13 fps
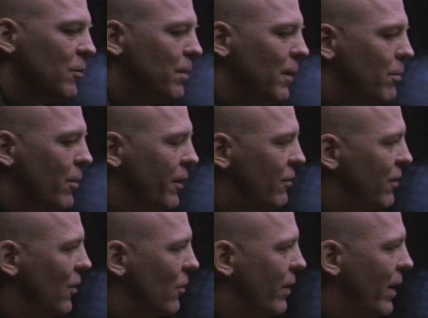must be pretty
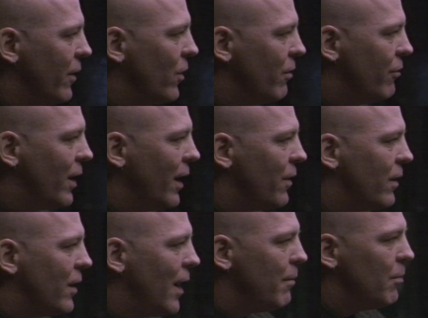slow around here if you got the
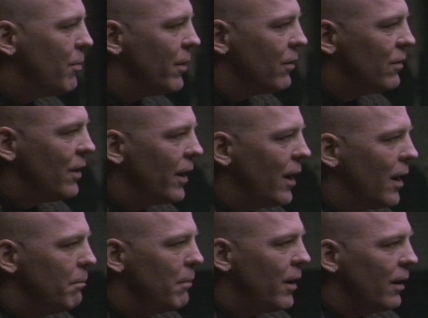time to put the sting
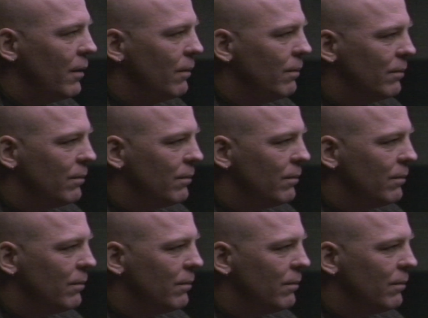on me.